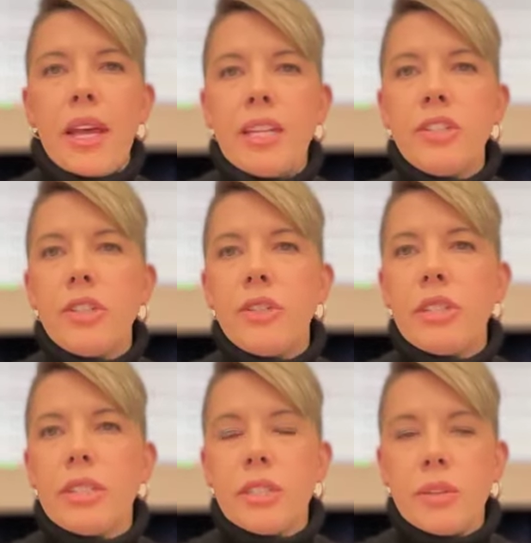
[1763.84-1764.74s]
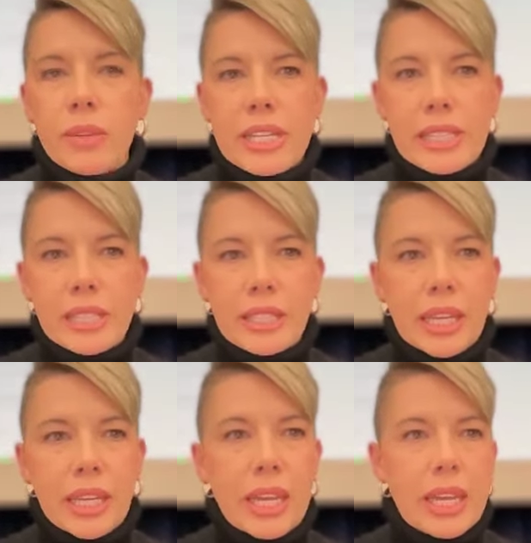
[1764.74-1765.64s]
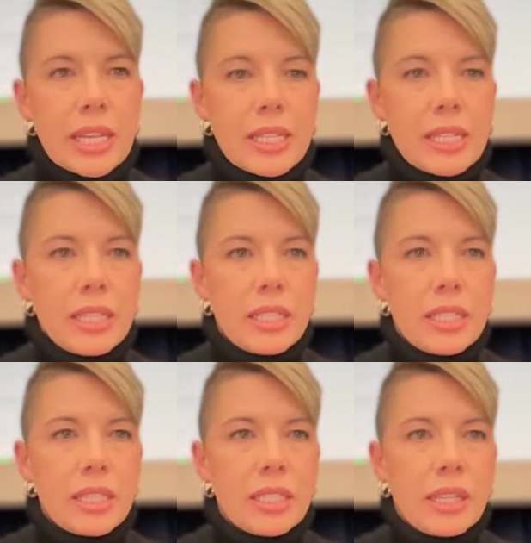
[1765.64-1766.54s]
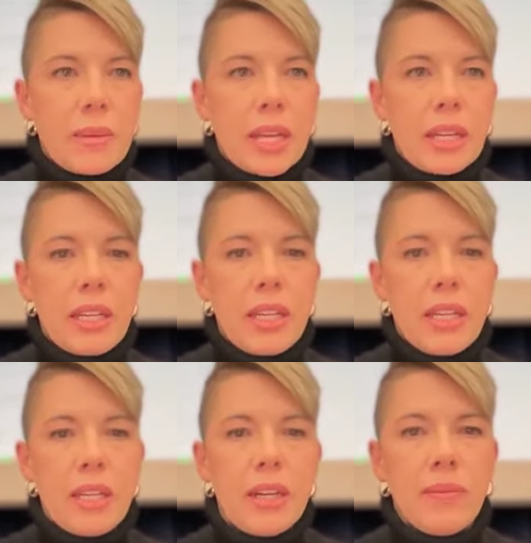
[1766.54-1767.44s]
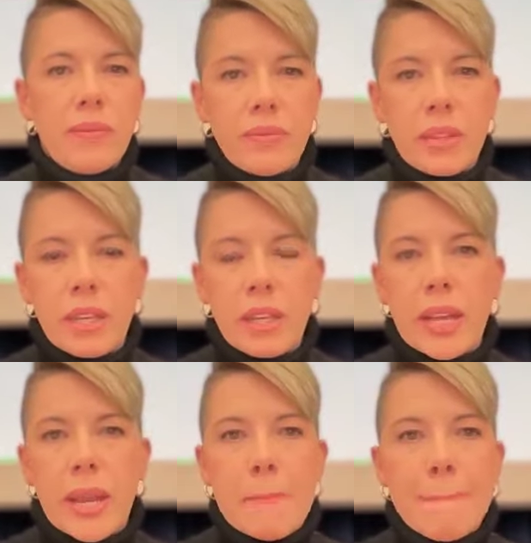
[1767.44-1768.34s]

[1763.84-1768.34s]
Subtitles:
introduced recently is, let's get back here. Okay.